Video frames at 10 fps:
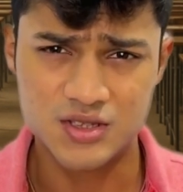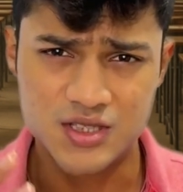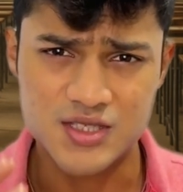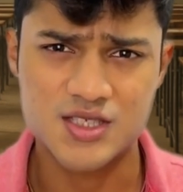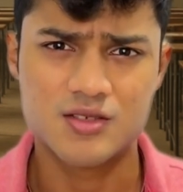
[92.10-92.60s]

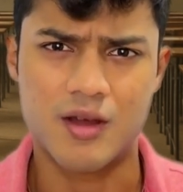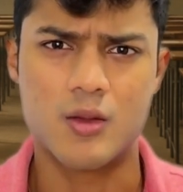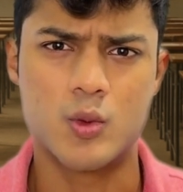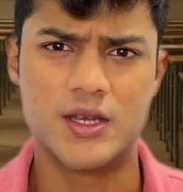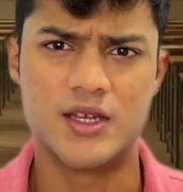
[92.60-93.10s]
This is why
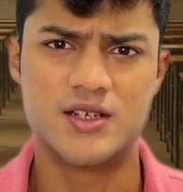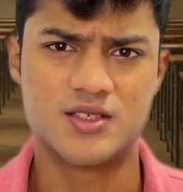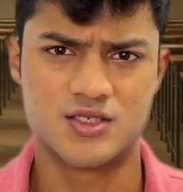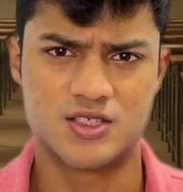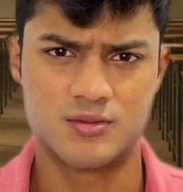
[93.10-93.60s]
we need
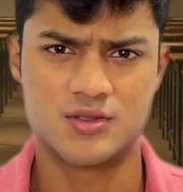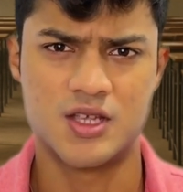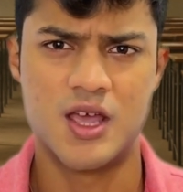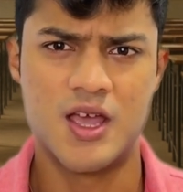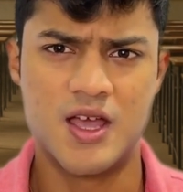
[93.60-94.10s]
systems
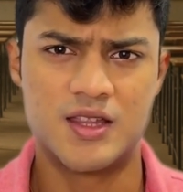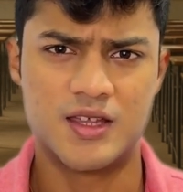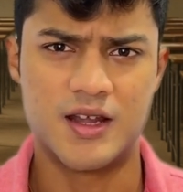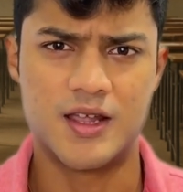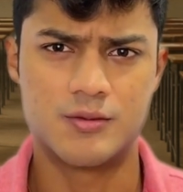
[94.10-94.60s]

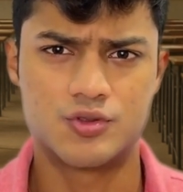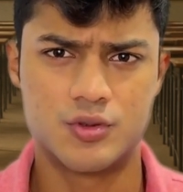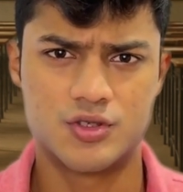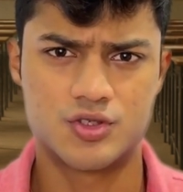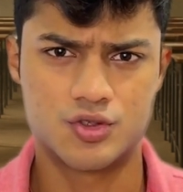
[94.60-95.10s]
that help
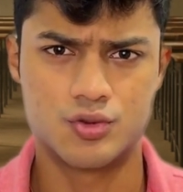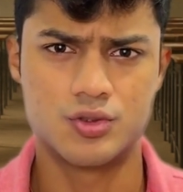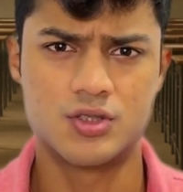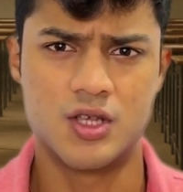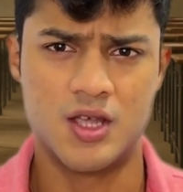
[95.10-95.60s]
students
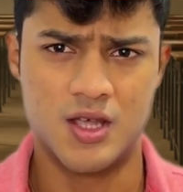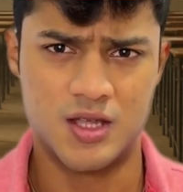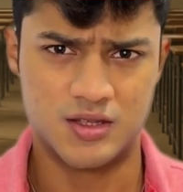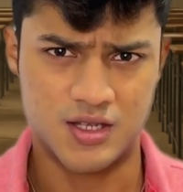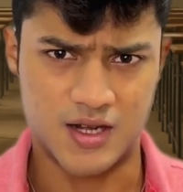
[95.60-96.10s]
choose
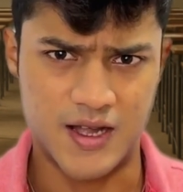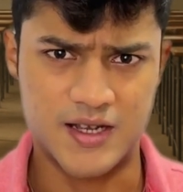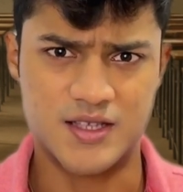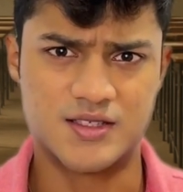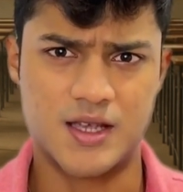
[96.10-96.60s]
the
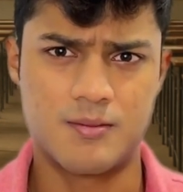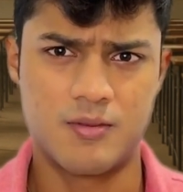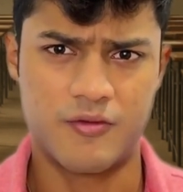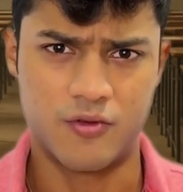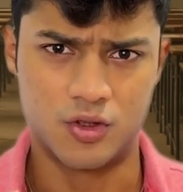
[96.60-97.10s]
right exam
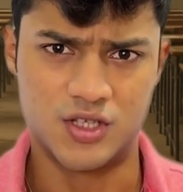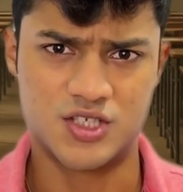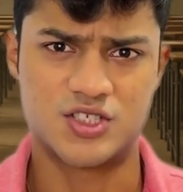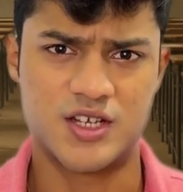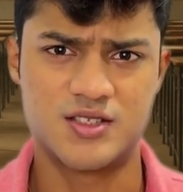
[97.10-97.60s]
for their
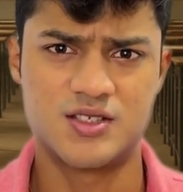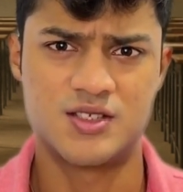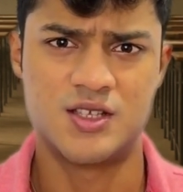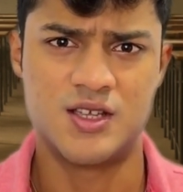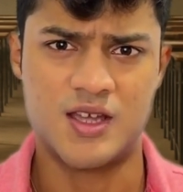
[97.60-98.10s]
strengths
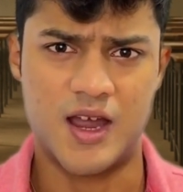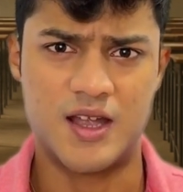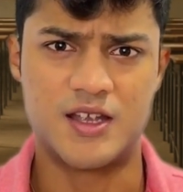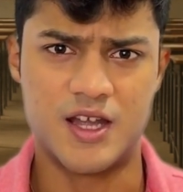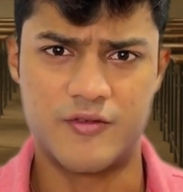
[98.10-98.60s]

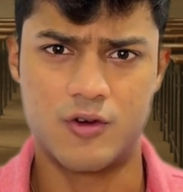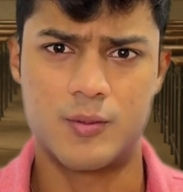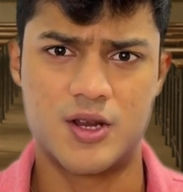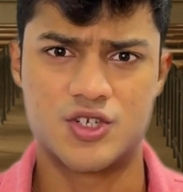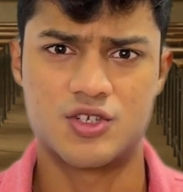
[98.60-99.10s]
and train for
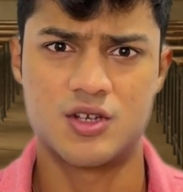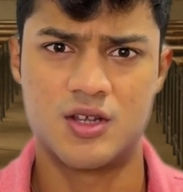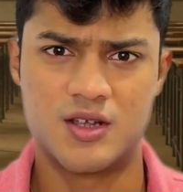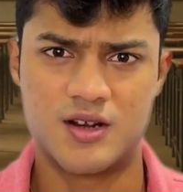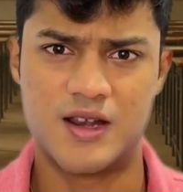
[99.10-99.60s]
pressure
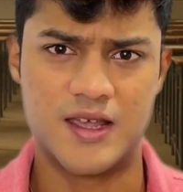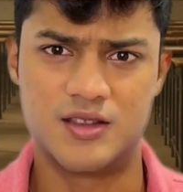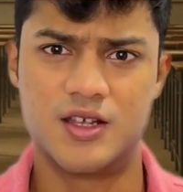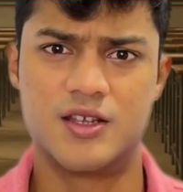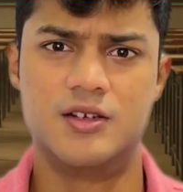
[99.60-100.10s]

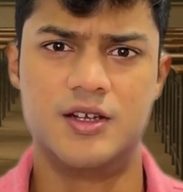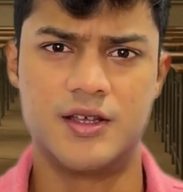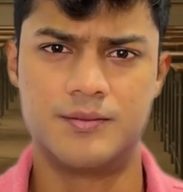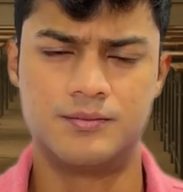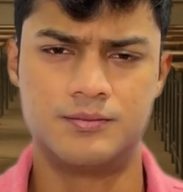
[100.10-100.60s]
like the real day.